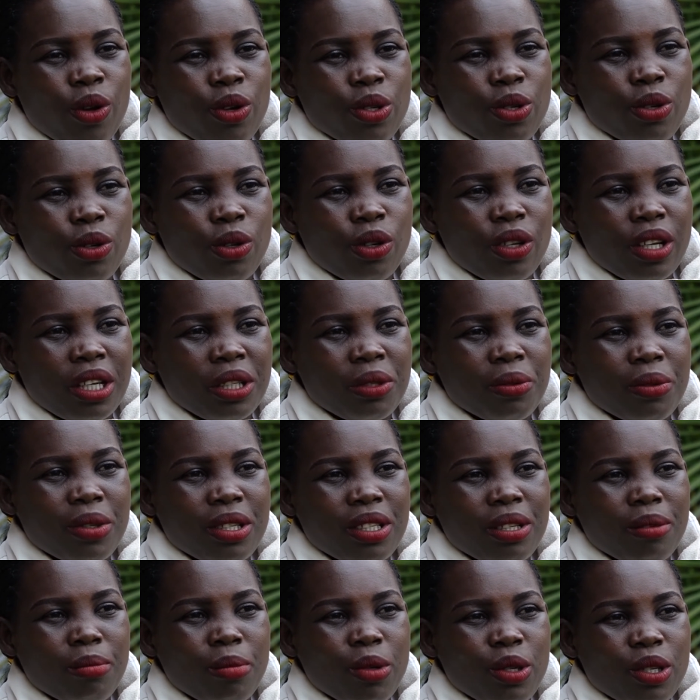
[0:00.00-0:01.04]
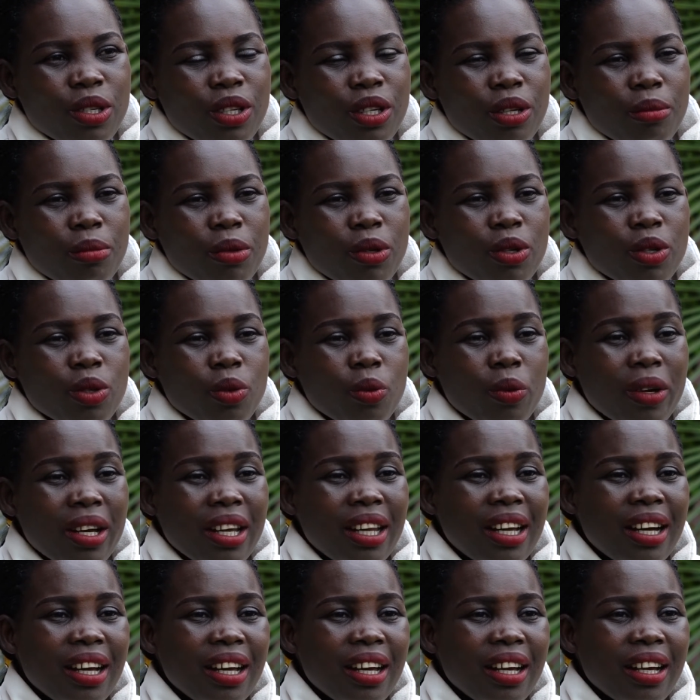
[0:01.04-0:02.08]
So that was the most thing, because
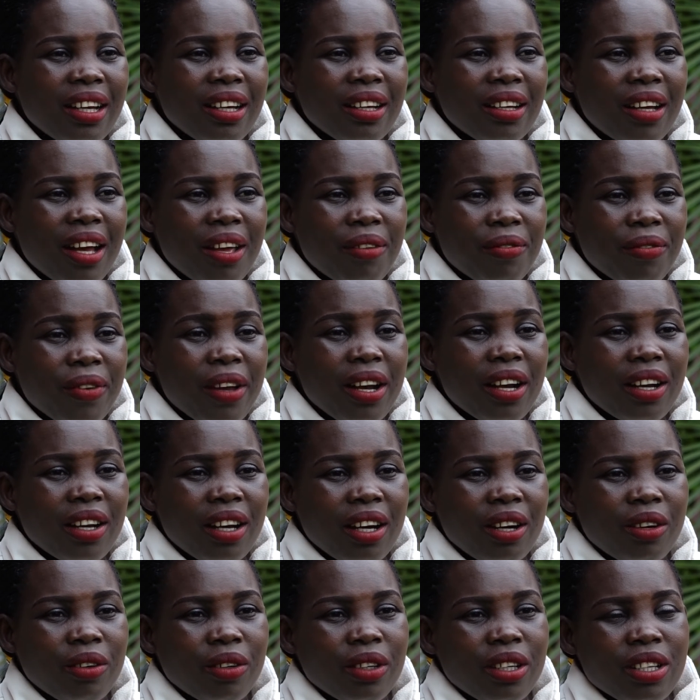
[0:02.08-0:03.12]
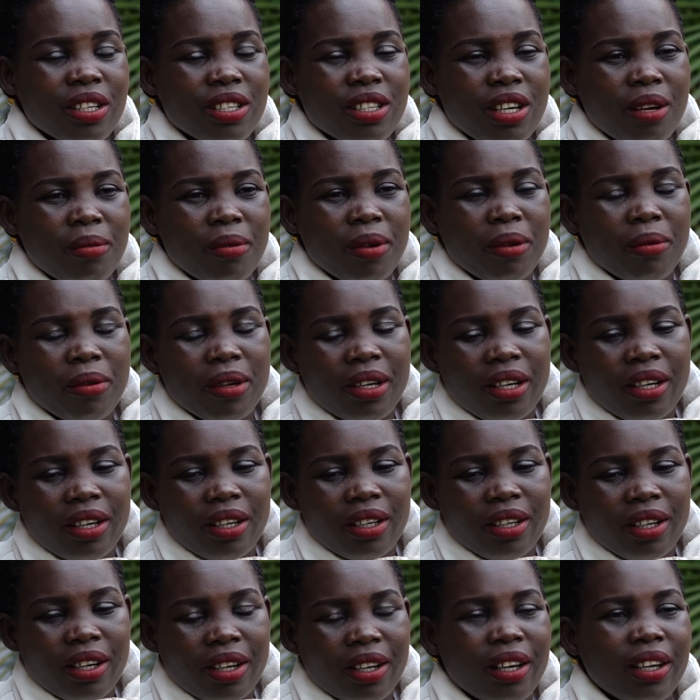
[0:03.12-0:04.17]
when I fell down in Germany, when
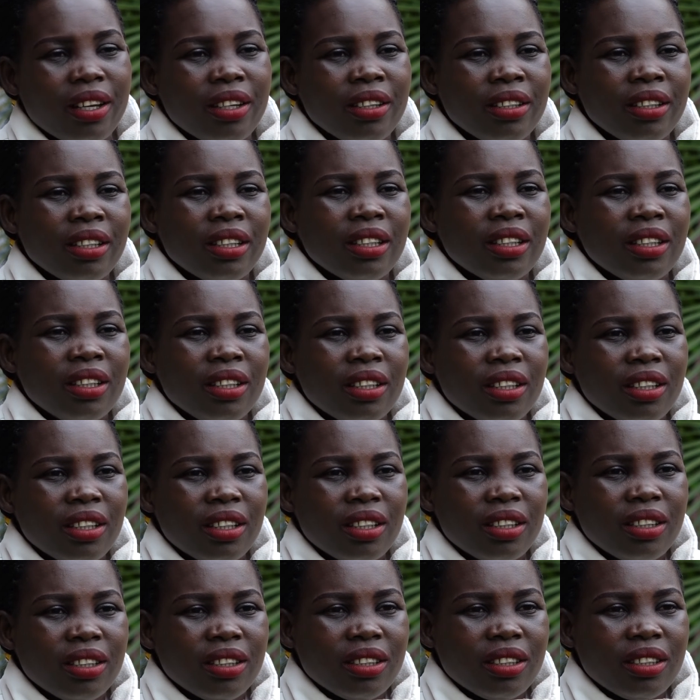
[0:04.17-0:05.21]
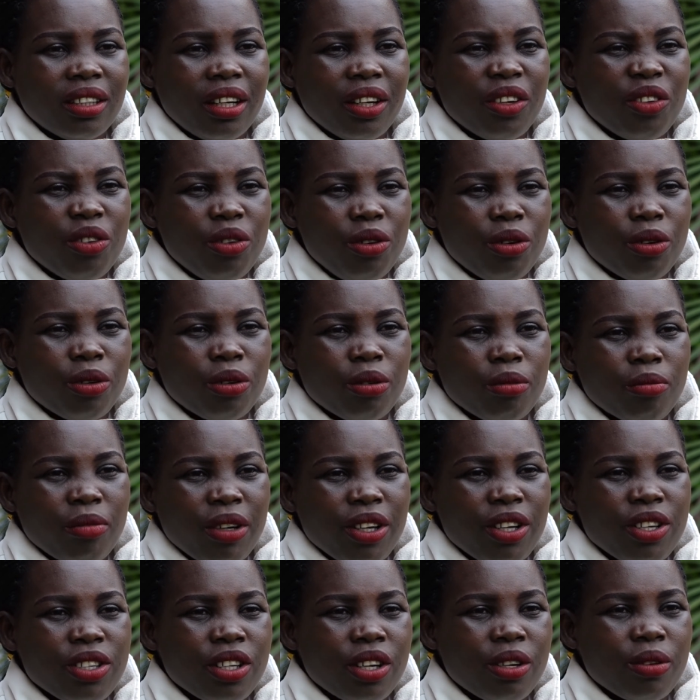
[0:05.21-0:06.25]
I ran, and I knew my
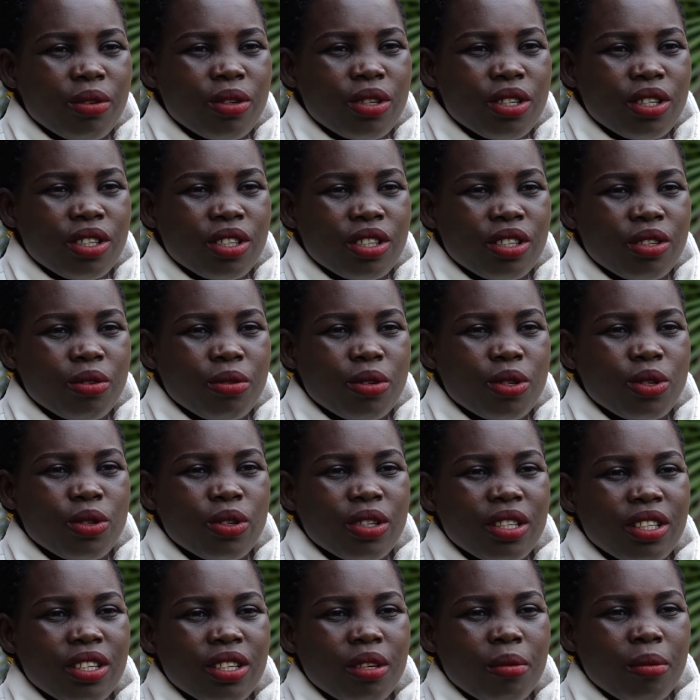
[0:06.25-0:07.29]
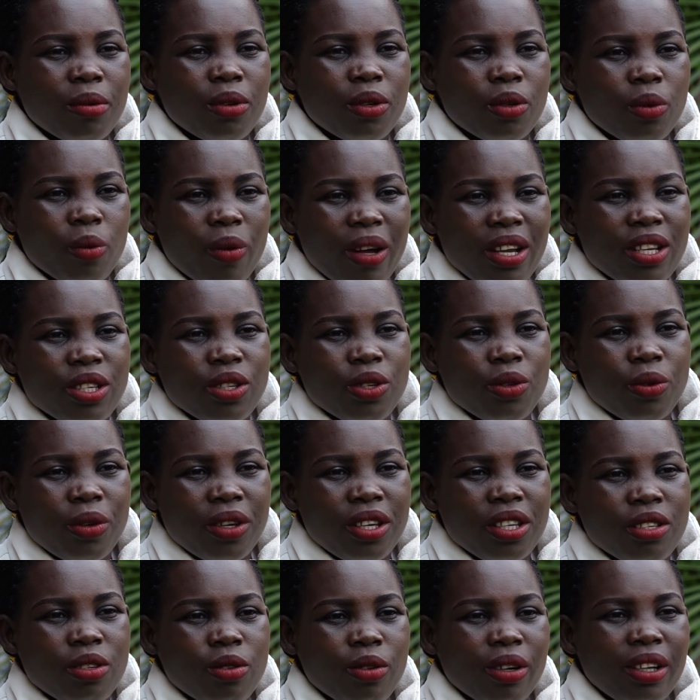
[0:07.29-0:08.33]
injury was not easy, because once you
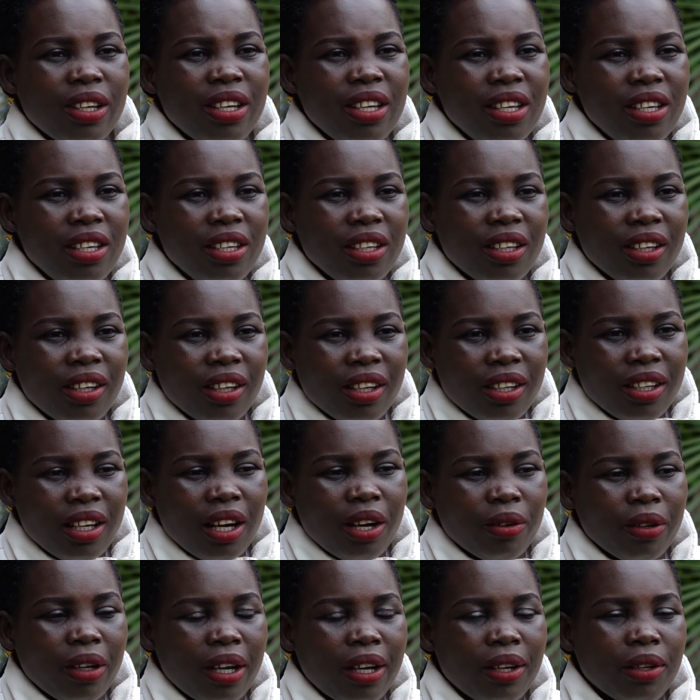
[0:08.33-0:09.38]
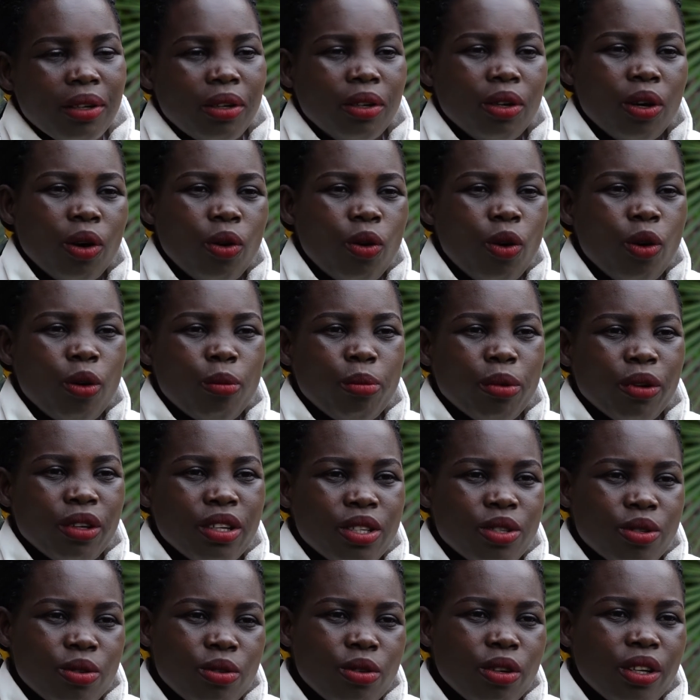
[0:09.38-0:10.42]
hit your knee down and your whole body
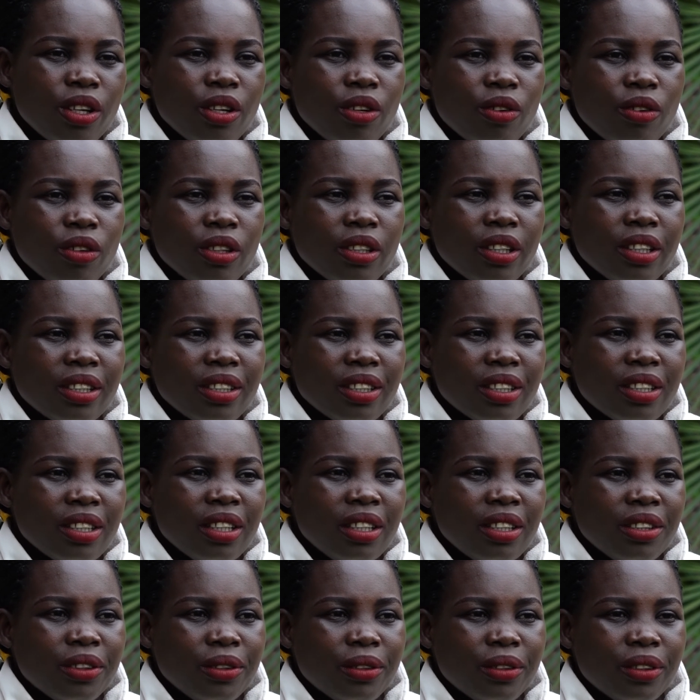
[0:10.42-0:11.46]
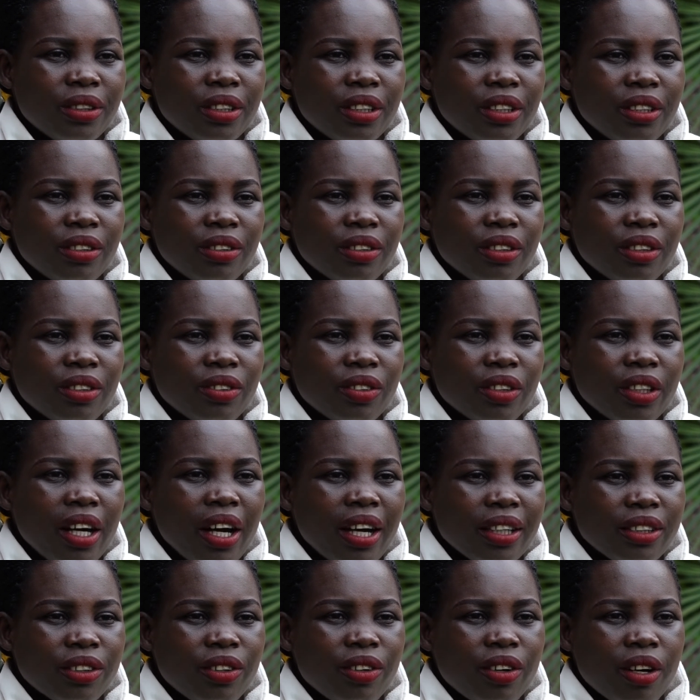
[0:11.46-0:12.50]
is going on the
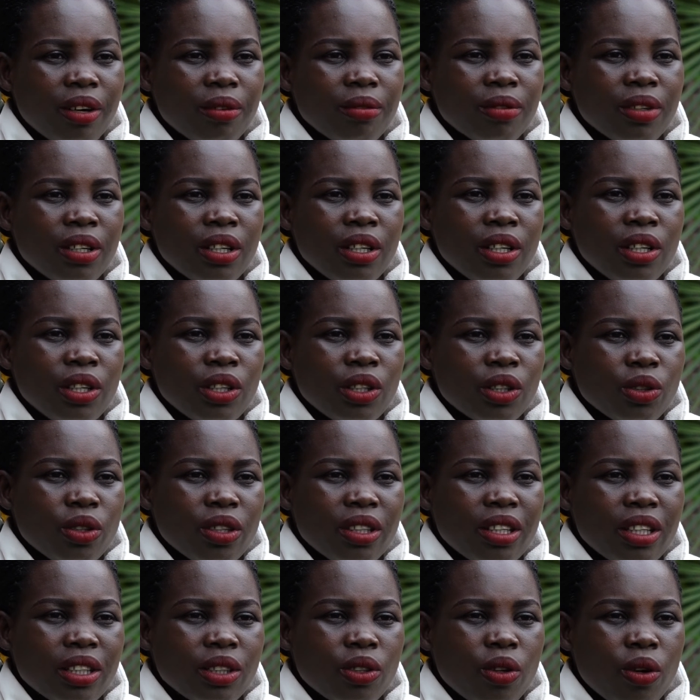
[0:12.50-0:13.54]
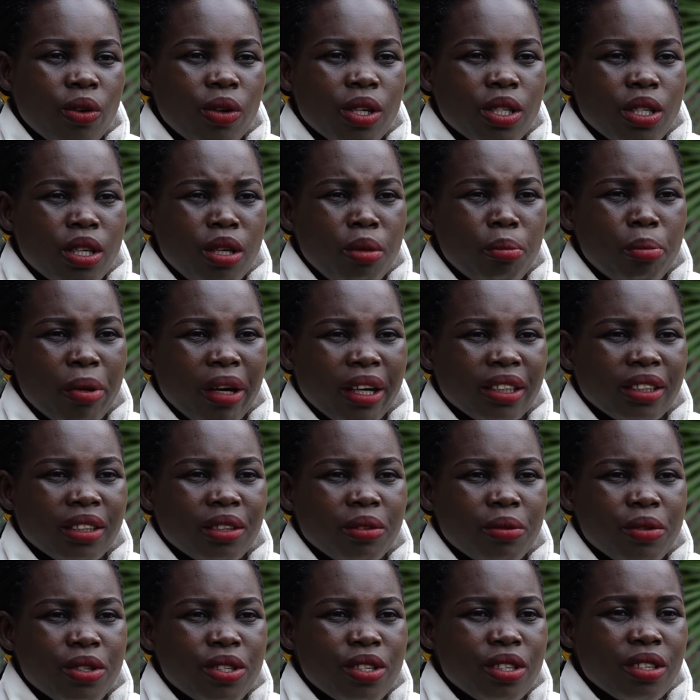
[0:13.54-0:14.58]
hard ground, so there's always
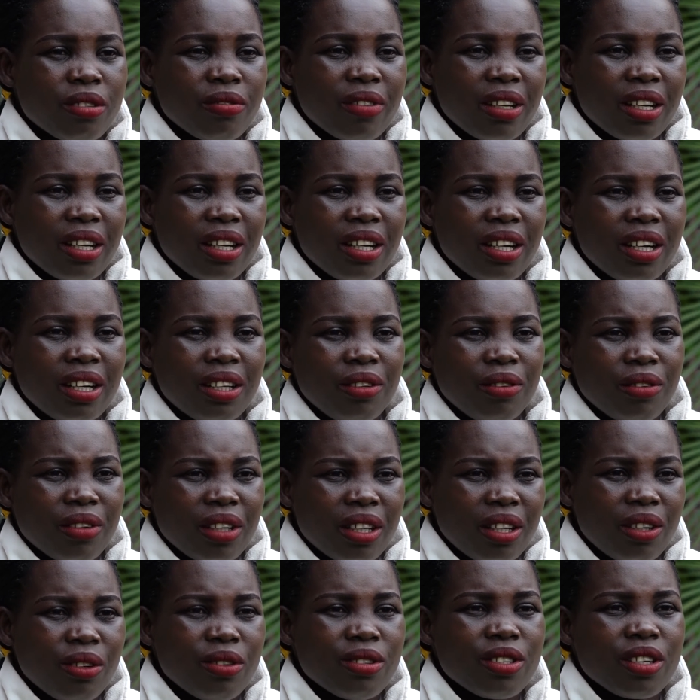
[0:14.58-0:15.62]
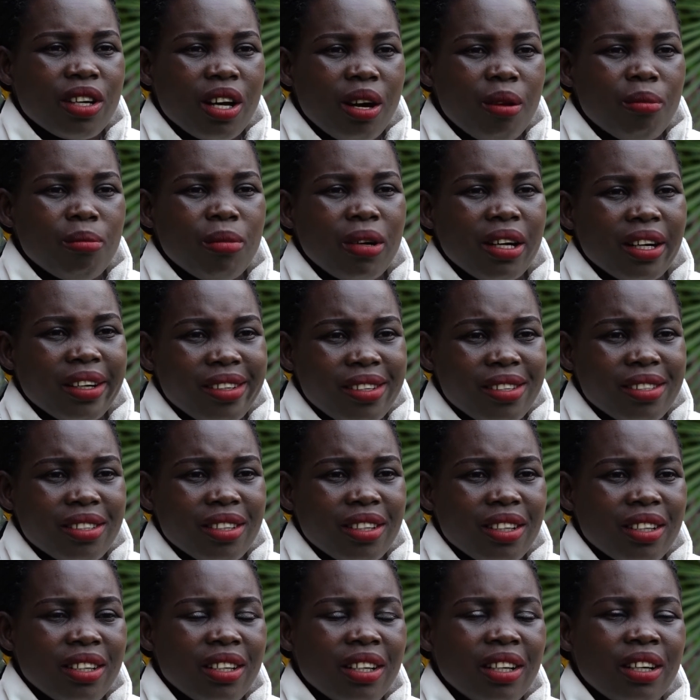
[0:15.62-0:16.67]
impact, which is very hard. You cannot come back
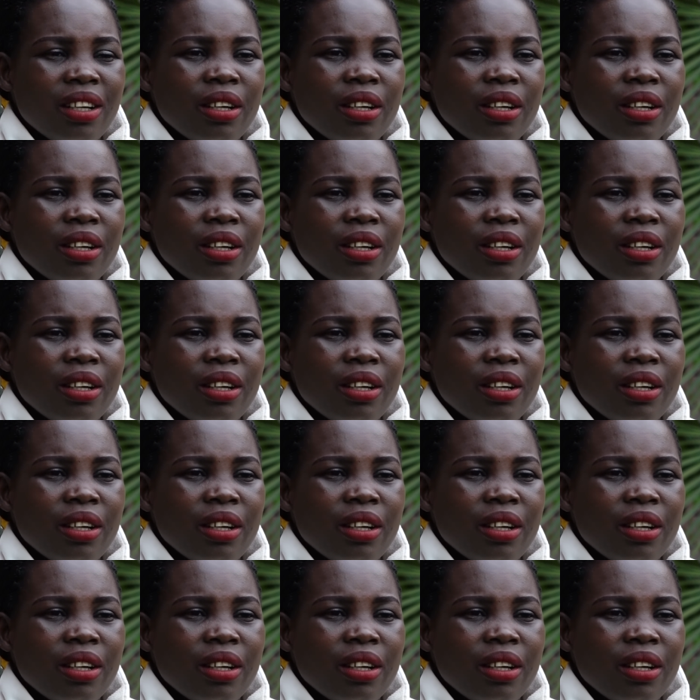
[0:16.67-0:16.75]
easily.